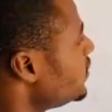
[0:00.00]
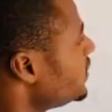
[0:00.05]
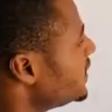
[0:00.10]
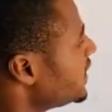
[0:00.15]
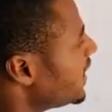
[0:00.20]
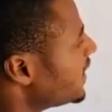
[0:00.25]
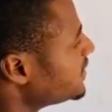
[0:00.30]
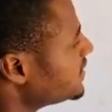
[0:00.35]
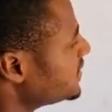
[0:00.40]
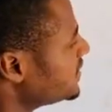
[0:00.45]

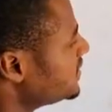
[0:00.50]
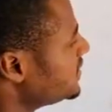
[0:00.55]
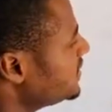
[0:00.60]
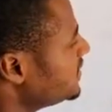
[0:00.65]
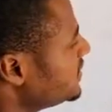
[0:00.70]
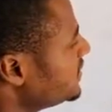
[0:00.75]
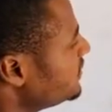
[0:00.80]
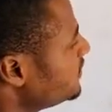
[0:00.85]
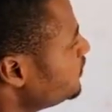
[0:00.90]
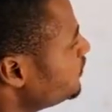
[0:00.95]
that
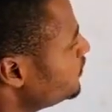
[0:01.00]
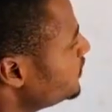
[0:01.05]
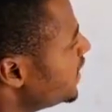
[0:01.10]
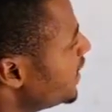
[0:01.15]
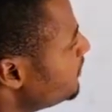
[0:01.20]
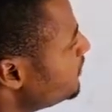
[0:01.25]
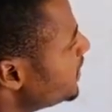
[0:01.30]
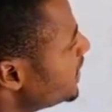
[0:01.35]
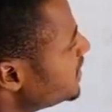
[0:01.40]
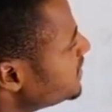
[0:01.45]
the
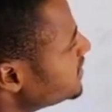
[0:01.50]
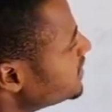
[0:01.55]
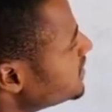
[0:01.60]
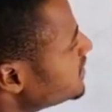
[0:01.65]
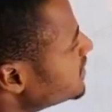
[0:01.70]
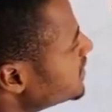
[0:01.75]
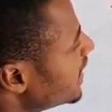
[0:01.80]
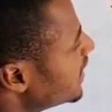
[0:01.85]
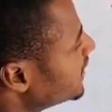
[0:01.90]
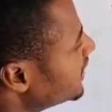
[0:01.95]
bases
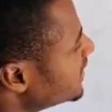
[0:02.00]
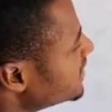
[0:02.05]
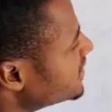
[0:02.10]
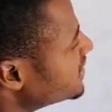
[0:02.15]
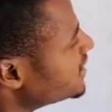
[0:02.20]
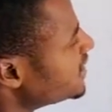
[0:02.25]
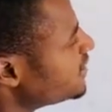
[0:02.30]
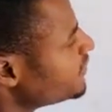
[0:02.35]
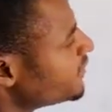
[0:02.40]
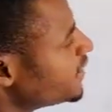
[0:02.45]
are the
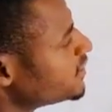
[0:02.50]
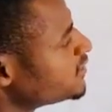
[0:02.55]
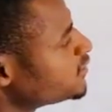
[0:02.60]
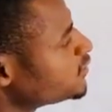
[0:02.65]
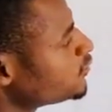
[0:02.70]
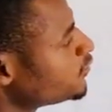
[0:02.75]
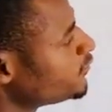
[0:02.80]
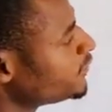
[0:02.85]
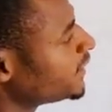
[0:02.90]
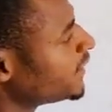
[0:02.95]
same, and so
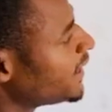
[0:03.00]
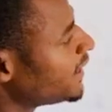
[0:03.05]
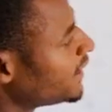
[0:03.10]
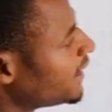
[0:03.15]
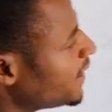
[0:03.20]
we can